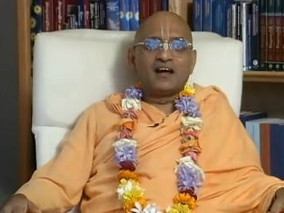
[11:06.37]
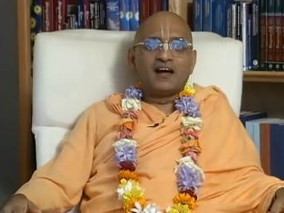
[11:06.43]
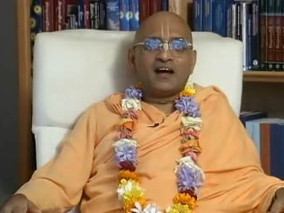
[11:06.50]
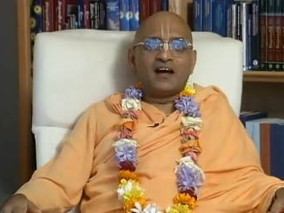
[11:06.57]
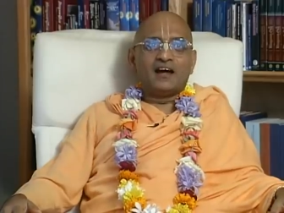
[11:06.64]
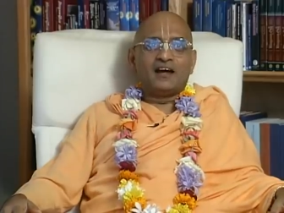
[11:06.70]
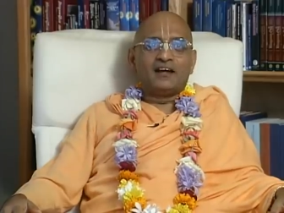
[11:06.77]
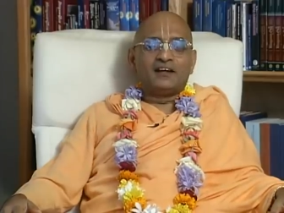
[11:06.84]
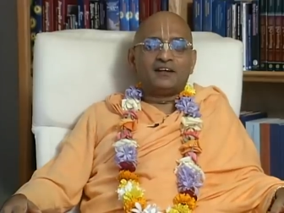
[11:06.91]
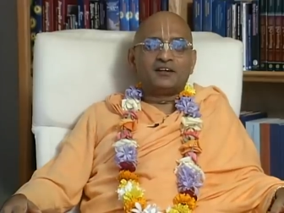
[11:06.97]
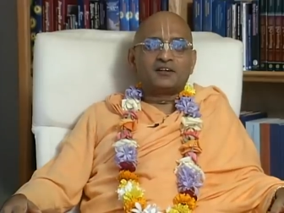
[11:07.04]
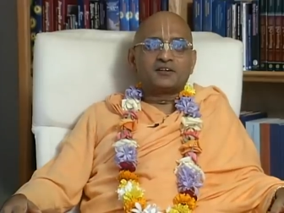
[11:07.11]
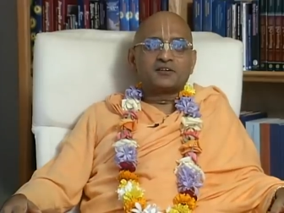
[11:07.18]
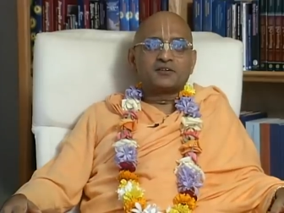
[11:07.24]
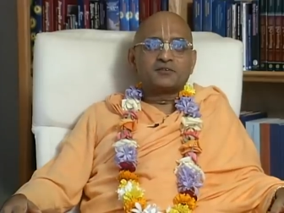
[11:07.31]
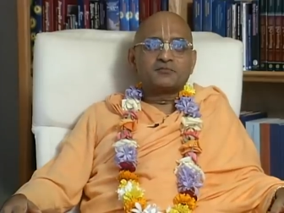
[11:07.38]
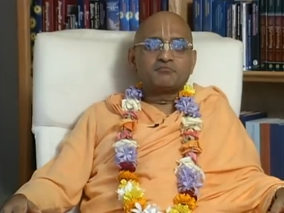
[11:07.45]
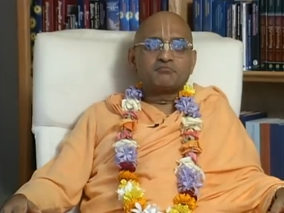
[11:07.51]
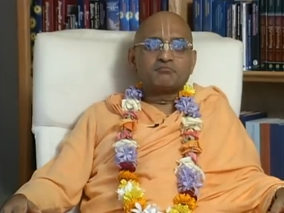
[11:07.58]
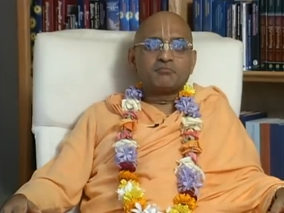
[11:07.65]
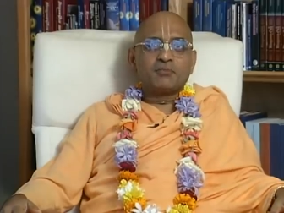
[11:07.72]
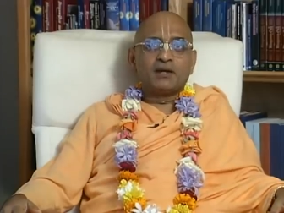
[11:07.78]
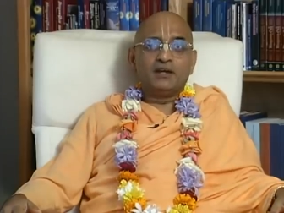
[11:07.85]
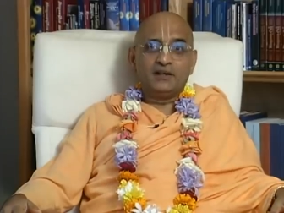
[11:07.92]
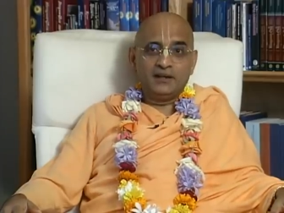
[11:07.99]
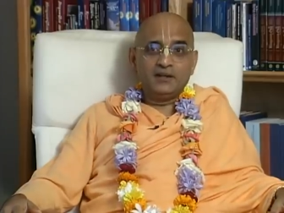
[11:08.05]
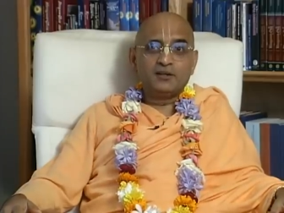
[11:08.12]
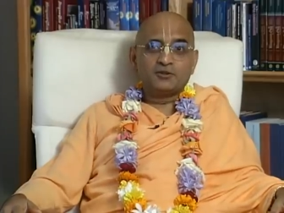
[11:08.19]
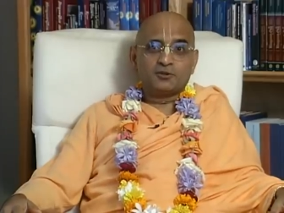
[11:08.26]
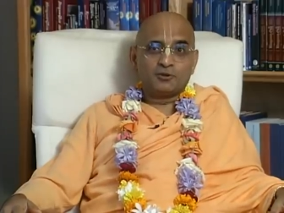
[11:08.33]
and
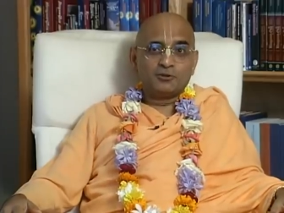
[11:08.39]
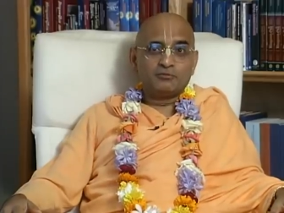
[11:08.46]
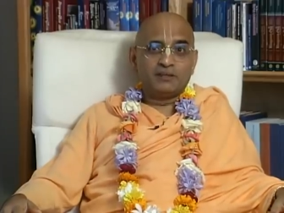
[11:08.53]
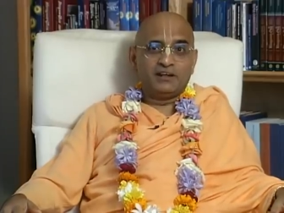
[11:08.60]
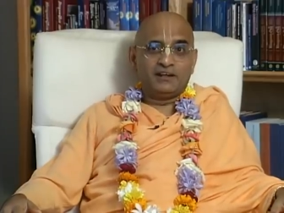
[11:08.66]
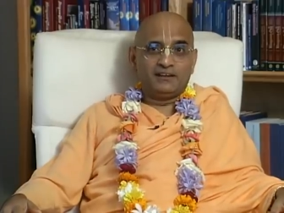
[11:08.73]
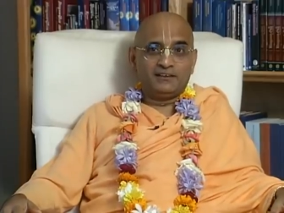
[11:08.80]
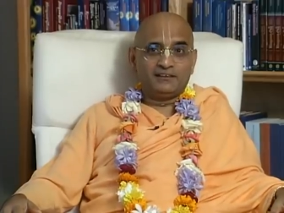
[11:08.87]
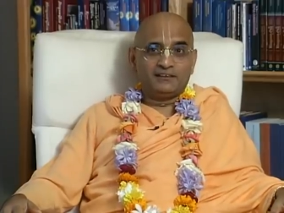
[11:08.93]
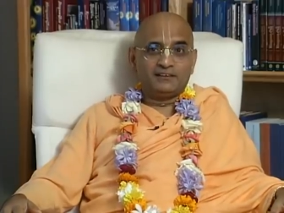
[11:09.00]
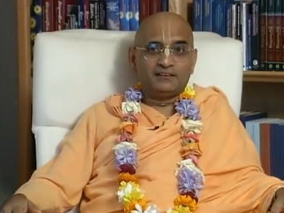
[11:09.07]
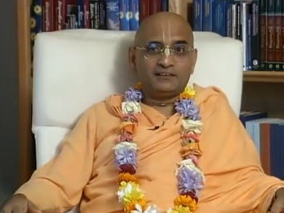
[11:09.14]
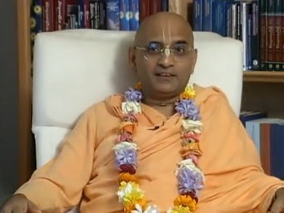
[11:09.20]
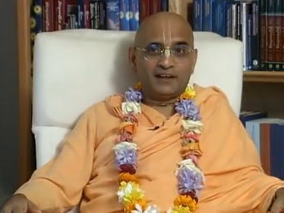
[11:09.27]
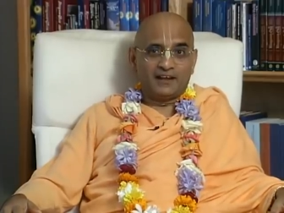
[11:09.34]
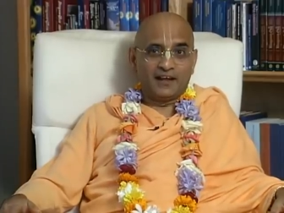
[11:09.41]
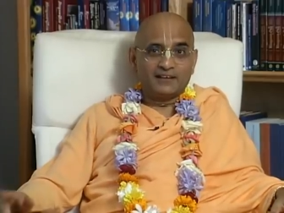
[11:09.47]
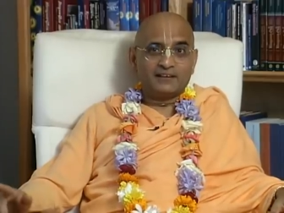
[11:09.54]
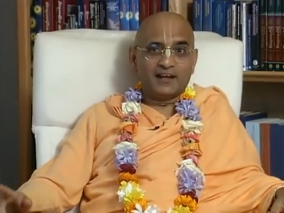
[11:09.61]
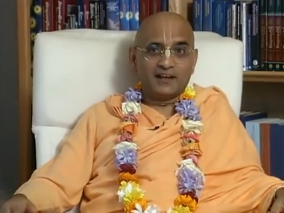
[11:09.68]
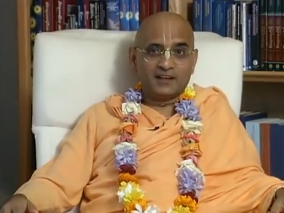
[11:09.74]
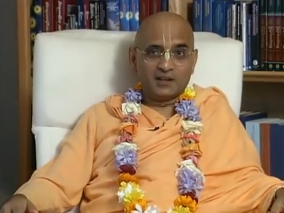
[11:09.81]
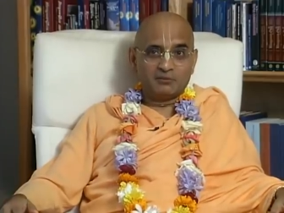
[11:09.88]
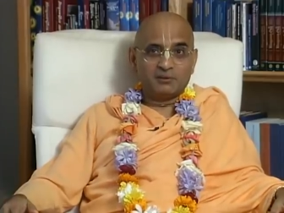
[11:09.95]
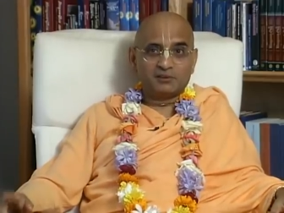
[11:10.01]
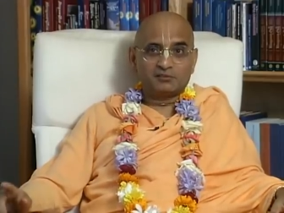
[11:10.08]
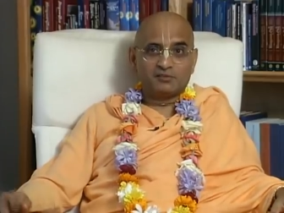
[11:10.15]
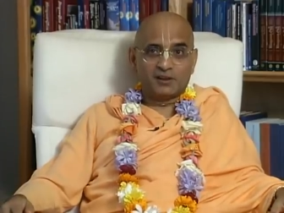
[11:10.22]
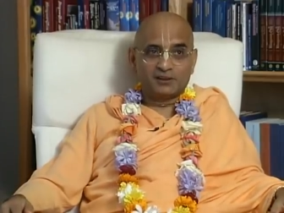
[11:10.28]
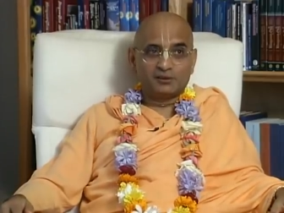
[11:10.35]
he told me that at that time his
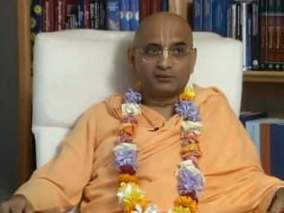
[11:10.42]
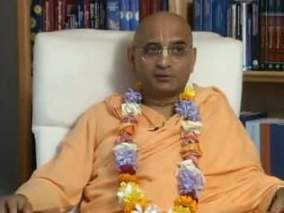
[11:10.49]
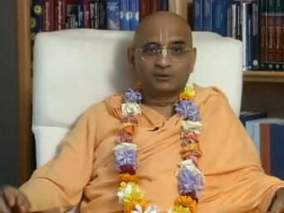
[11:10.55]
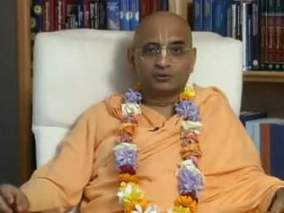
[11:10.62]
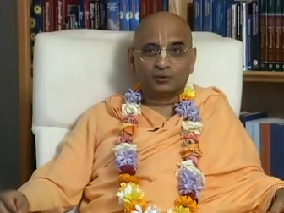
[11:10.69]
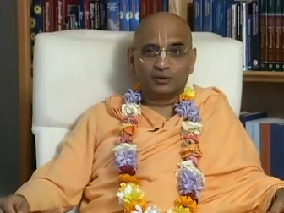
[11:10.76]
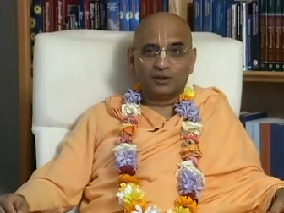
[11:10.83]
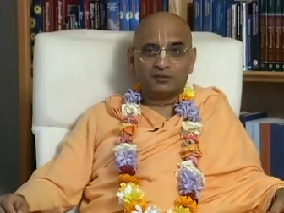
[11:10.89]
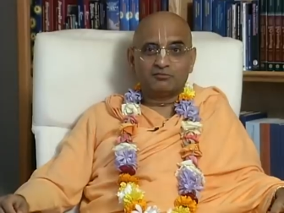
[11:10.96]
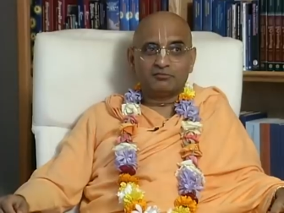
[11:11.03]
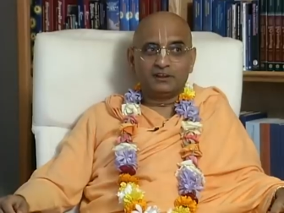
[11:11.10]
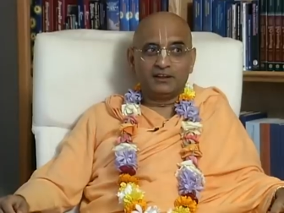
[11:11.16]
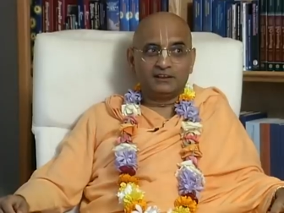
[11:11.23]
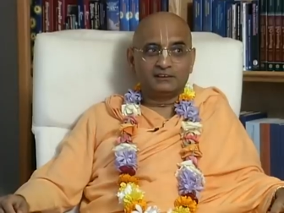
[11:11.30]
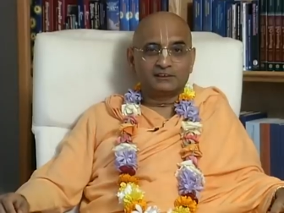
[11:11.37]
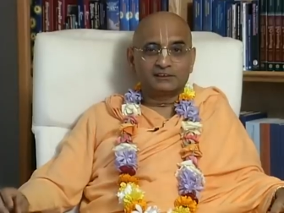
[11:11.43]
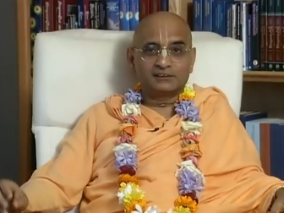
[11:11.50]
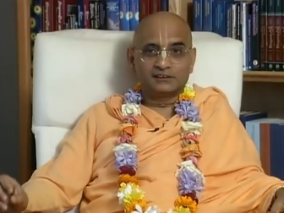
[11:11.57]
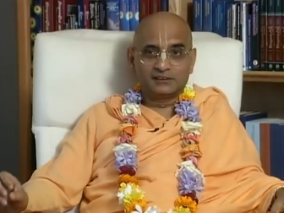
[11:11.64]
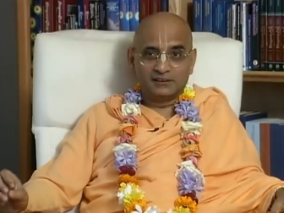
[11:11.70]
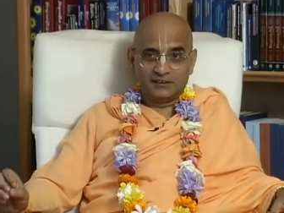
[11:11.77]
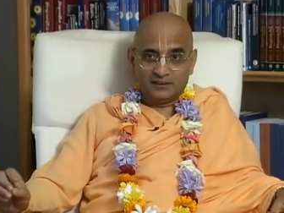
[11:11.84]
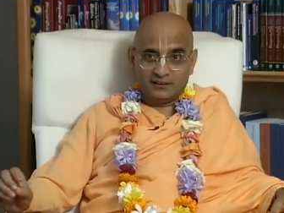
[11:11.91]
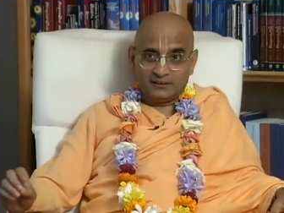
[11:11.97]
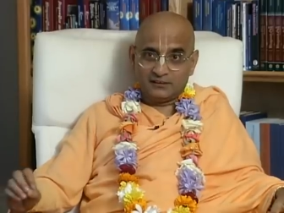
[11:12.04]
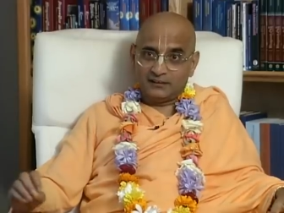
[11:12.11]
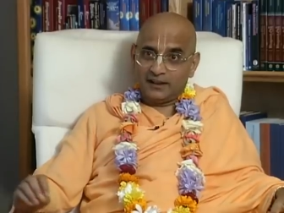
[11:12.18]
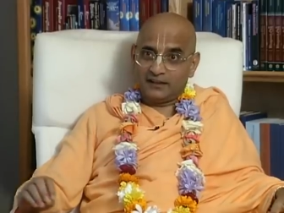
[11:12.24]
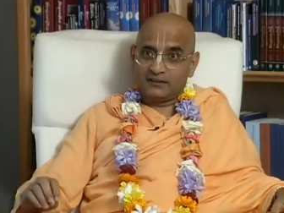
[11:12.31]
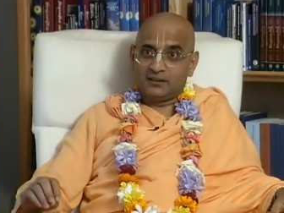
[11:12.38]
father was so convinced
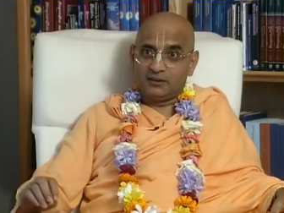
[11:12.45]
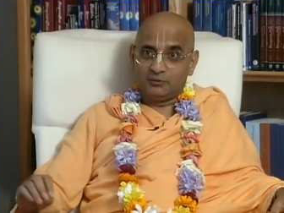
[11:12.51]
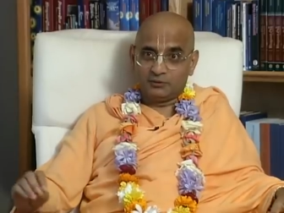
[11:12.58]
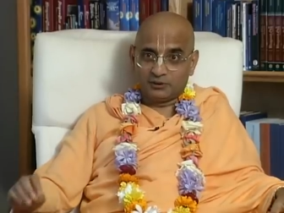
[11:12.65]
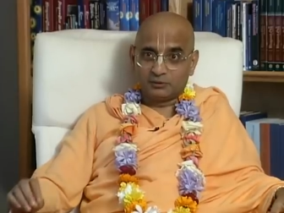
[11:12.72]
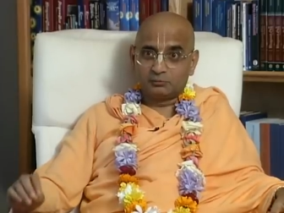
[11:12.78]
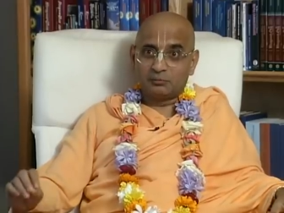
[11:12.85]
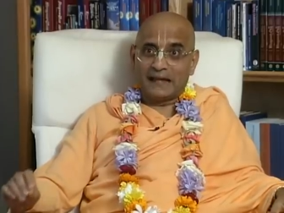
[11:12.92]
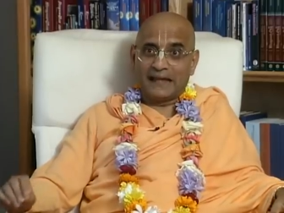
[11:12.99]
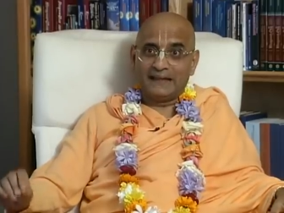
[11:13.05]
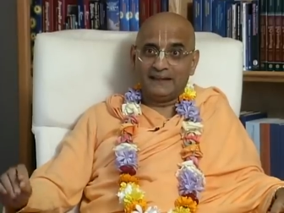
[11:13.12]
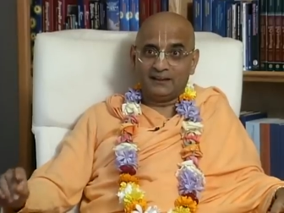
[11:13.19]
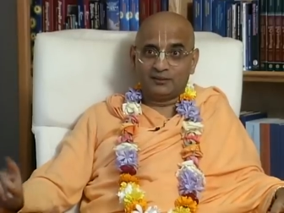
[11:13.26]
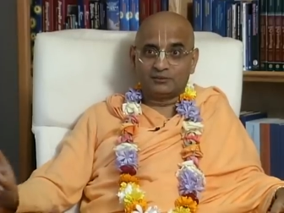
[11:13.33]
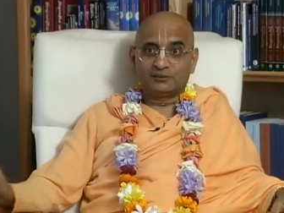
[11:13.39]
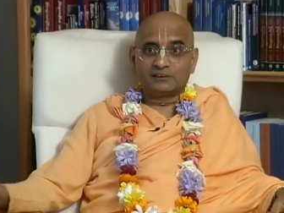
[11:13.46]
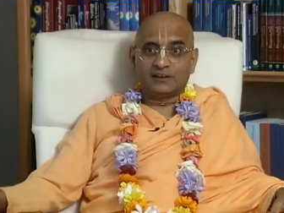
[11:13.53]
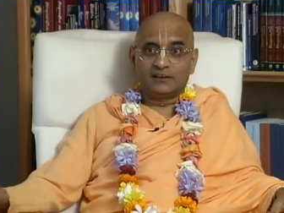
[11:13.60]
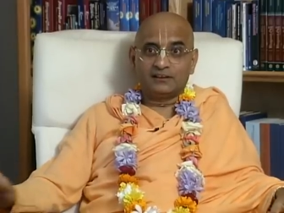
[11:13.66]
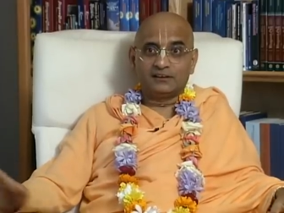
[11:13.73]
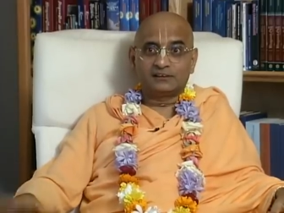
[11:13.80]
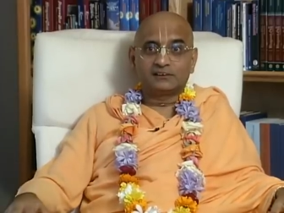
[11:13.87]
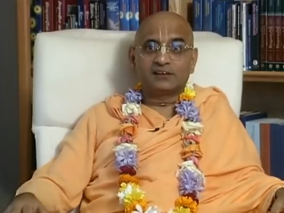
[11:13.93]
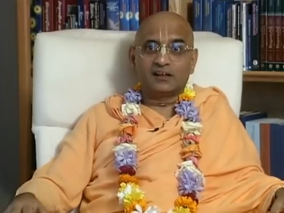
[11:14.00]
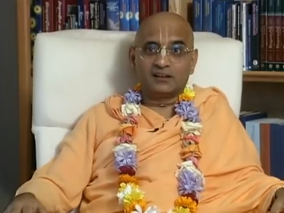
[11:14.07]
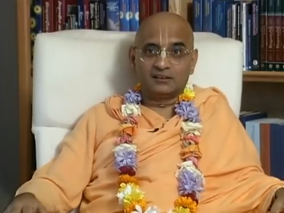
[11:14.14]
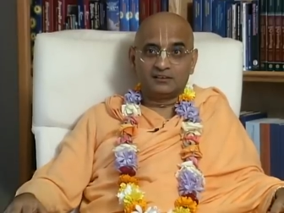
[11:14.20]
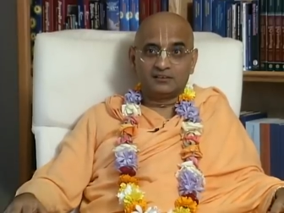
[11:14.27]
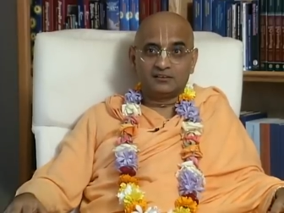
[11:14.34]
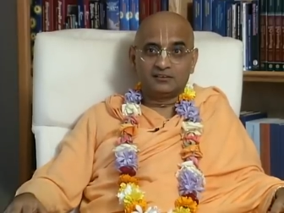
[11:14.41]
that he was planning to send his
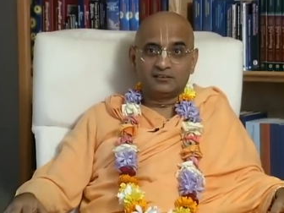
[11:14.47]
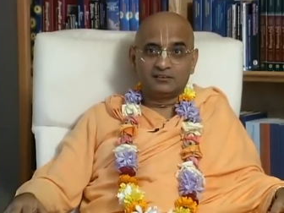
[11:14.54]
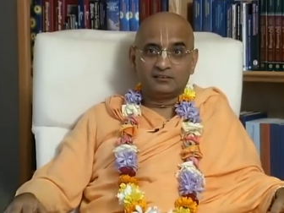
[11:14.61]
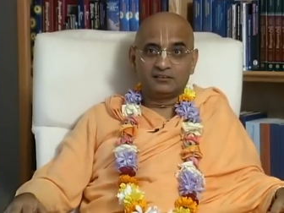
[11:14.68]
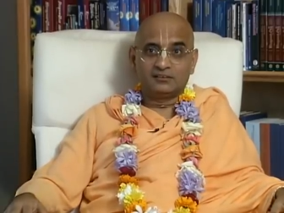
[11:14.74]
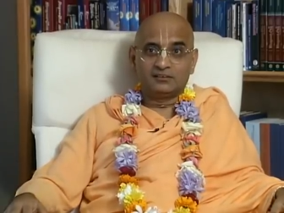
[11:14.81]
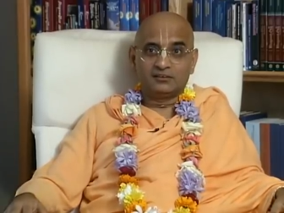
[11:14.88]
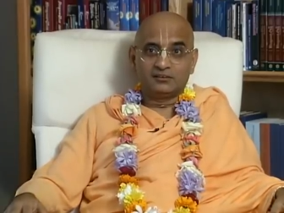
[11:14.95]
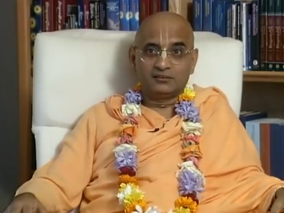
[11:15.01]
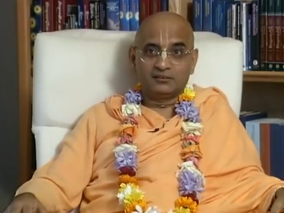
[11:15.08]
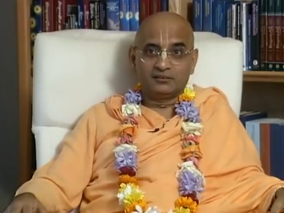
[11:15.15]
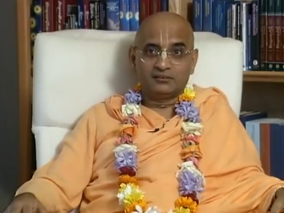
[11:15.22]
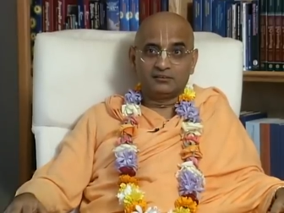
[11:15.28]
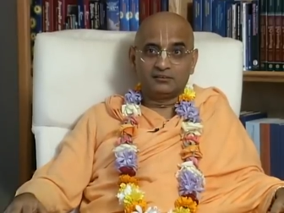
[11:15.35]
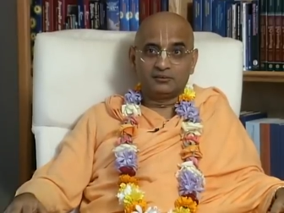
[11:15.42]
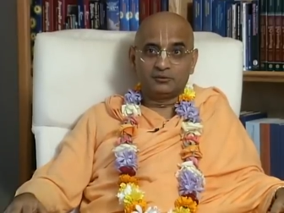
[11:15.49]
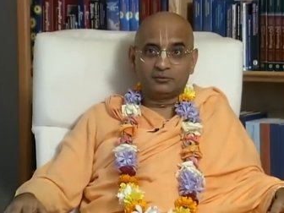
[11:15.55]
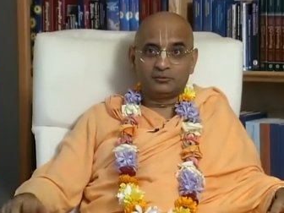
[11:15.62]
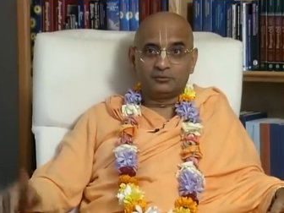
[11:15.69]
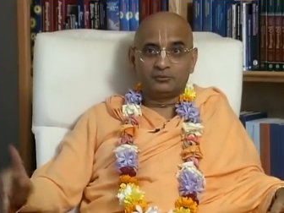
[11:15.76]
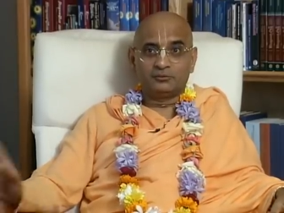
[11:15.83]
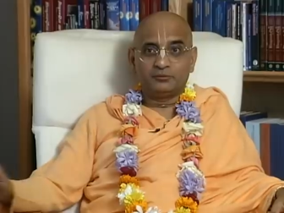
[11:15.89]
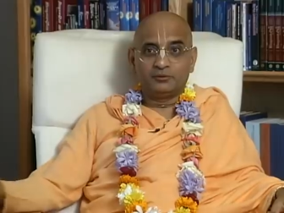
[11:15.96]
son to